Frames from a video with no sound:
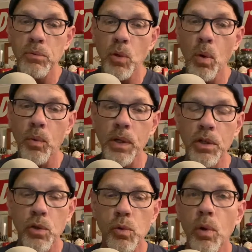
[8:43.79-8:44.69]
So what we're going to
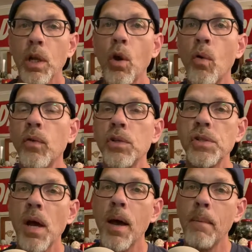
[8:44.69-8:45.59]
do is we're going to go over
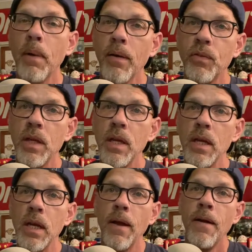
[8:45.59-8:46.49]
some of
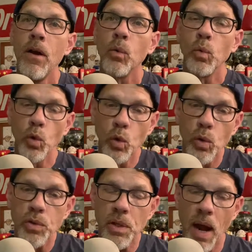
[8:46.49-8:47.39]
the
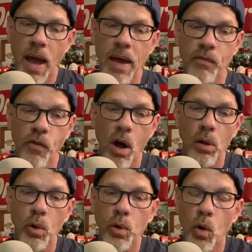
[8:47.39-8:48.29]
rules that I have
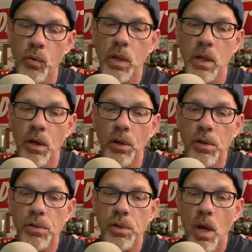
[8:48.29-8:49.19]
followed over the
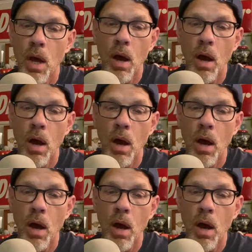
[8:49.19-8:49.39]
years